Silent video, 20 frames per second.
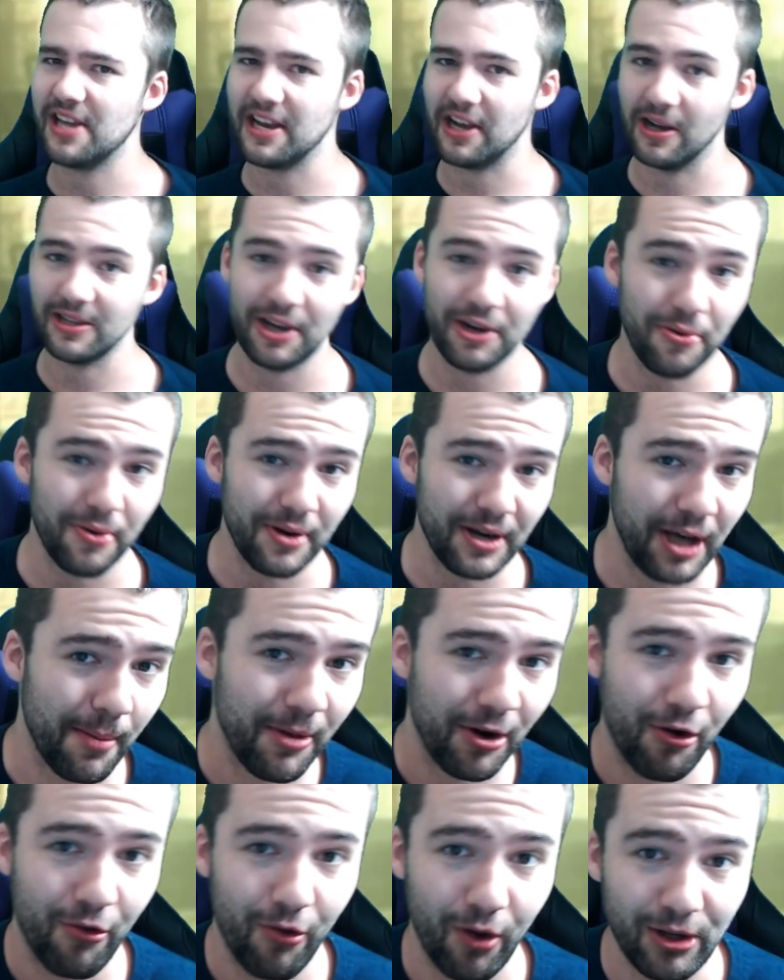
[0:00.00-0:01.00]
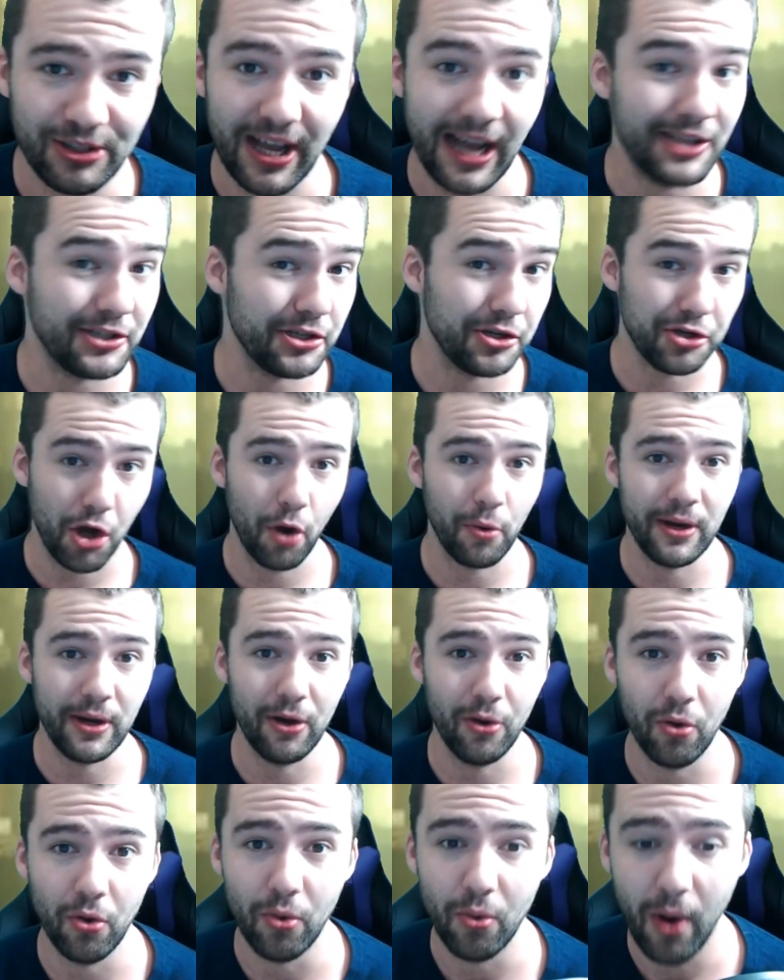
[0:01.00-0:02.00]
Guys, I don't want to come across as a
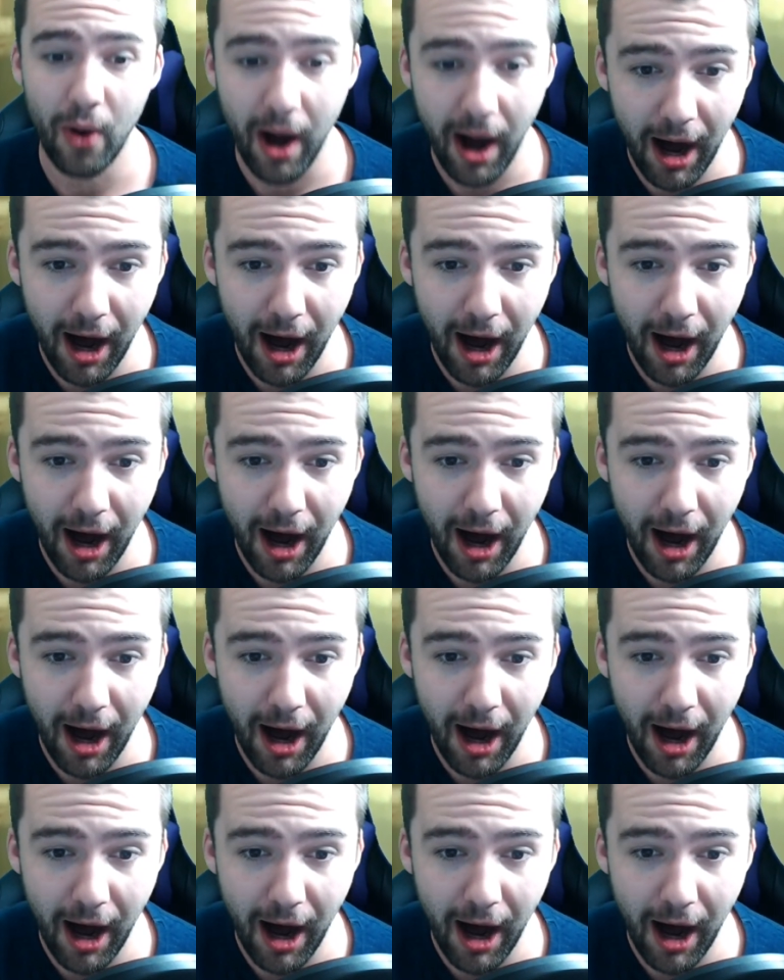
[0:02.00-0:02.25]
know-it-all.